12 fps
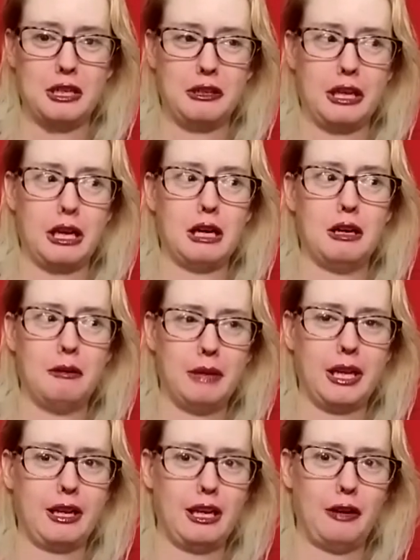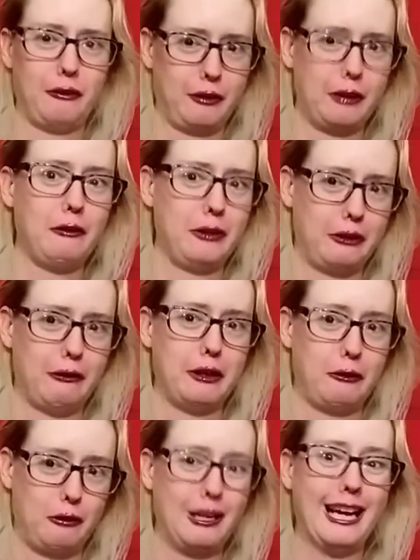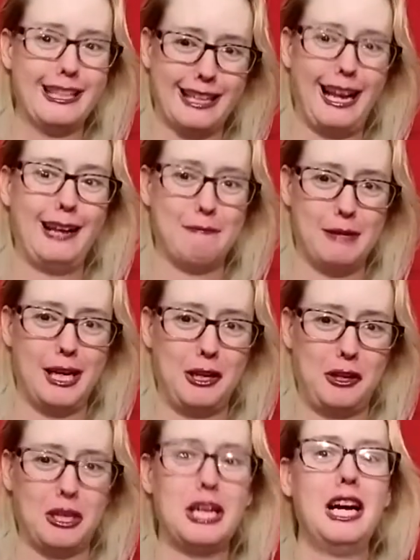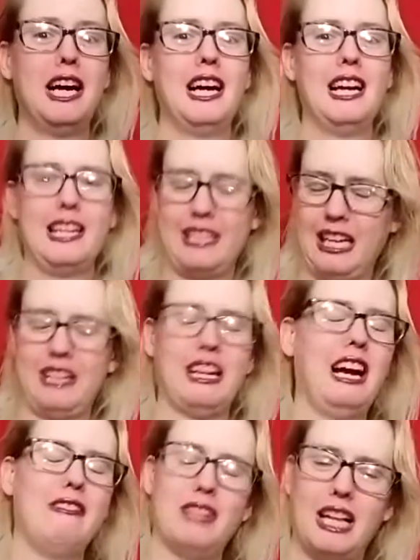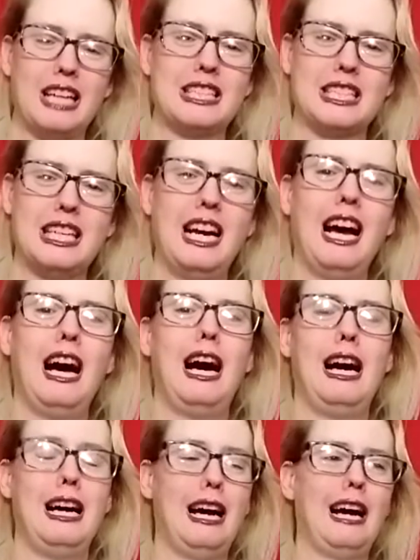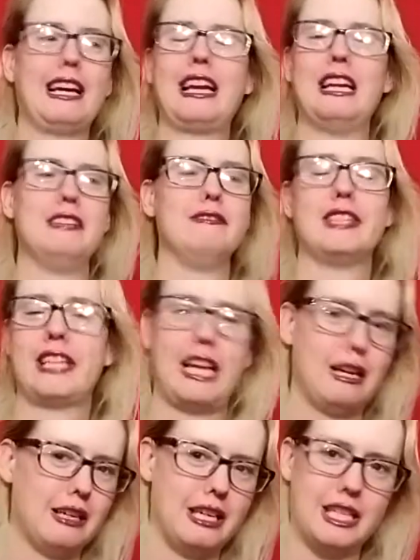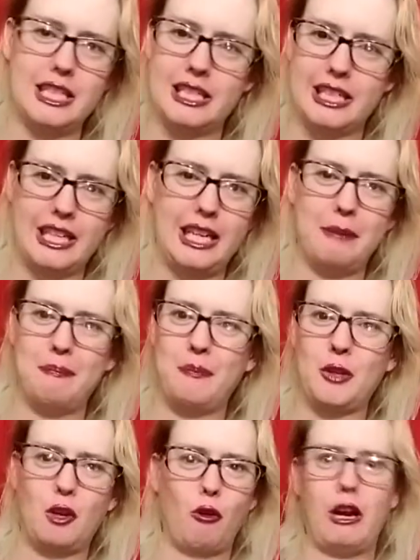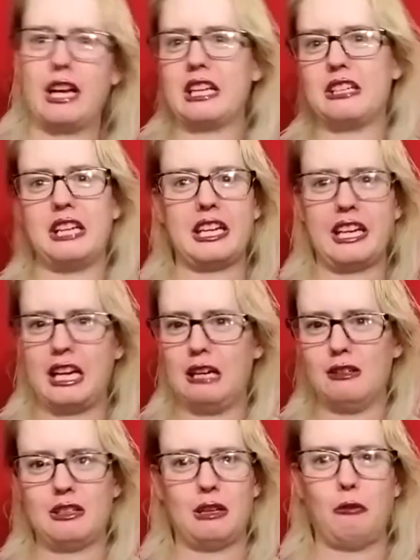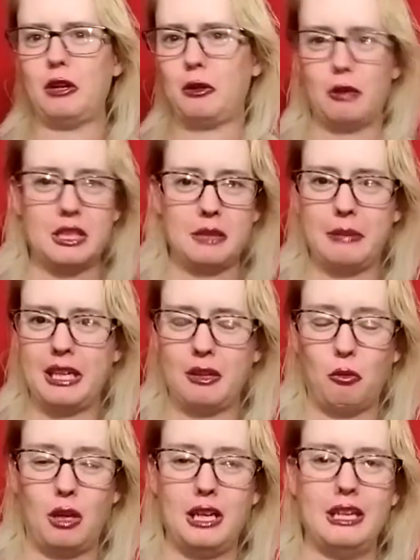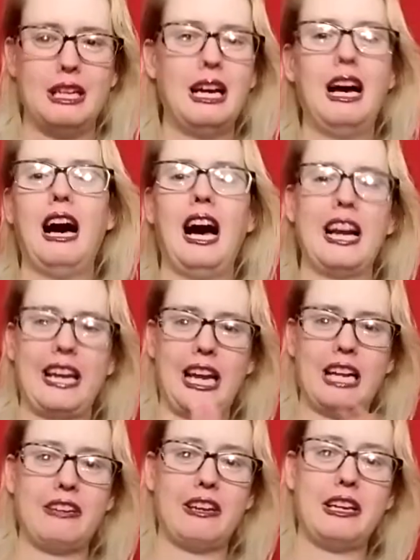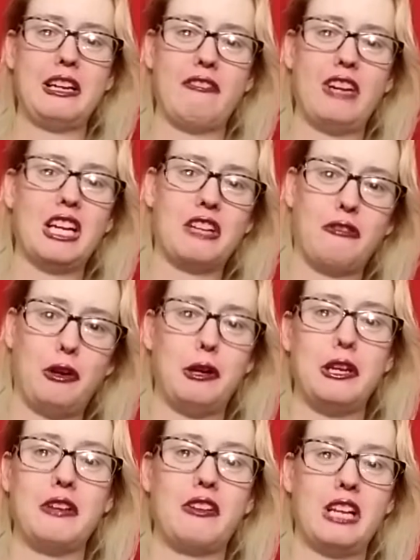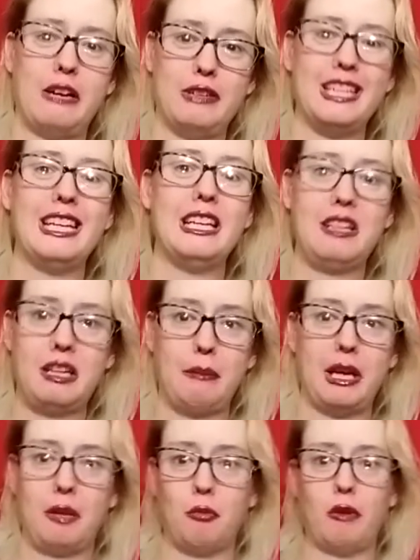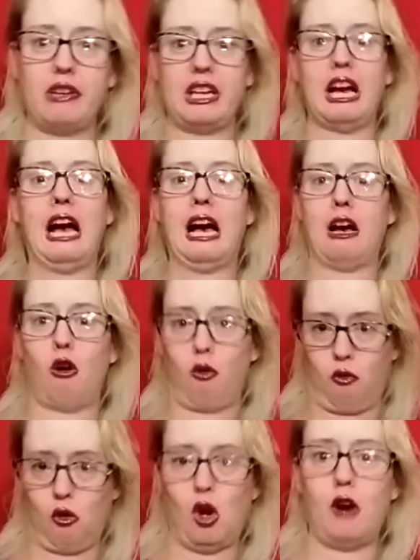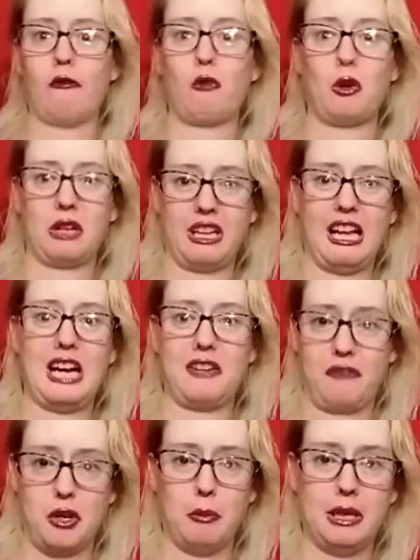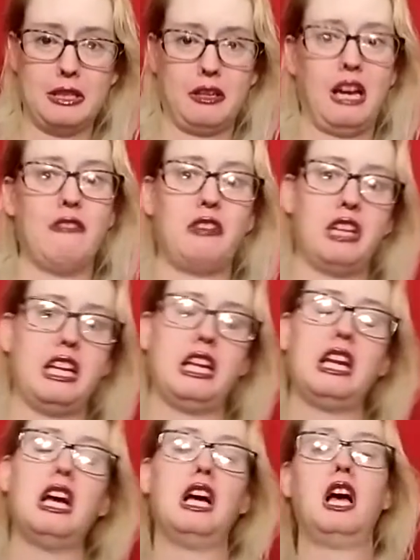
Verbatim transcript: It's like, oh my gosh, are you serious? She has that much? Yes, I have a lot. Uh, I can't even count, uh, keep track and take counts of which one's the best one. I can tell you the Fast and Furious 7 is the best movie uh, overall for the last few months I've seen.